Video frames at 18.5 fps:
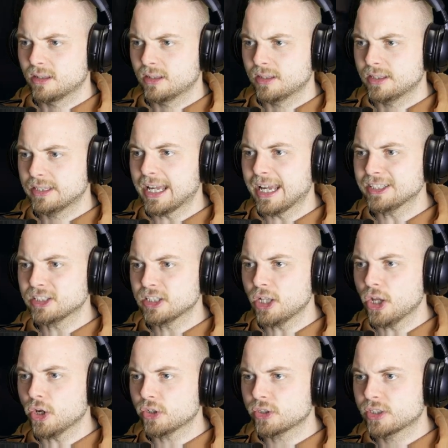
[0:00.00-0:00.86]
That's
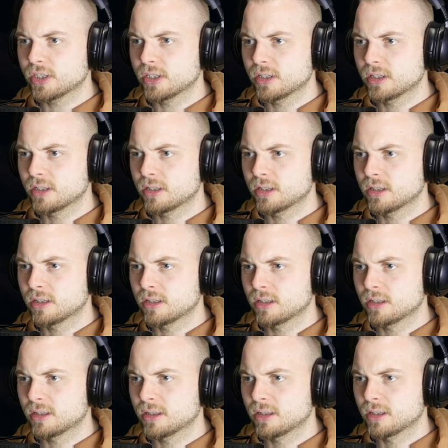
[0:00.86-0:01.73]
locked.
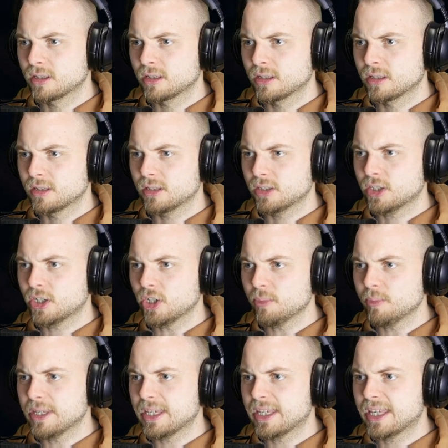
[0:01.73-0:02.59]
There's got to
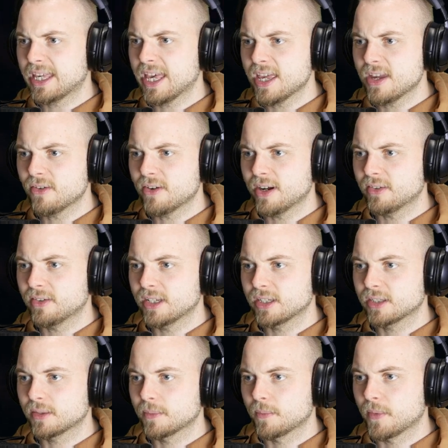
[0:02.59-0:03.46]
be a key around here
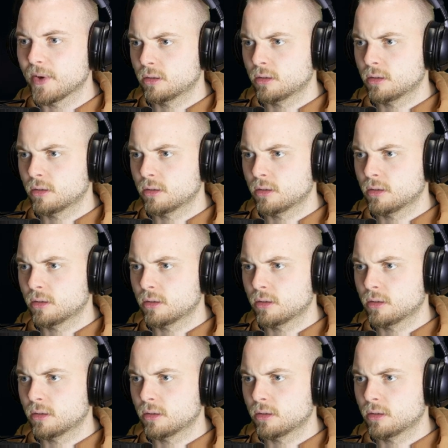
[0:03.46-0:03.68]
somewhere.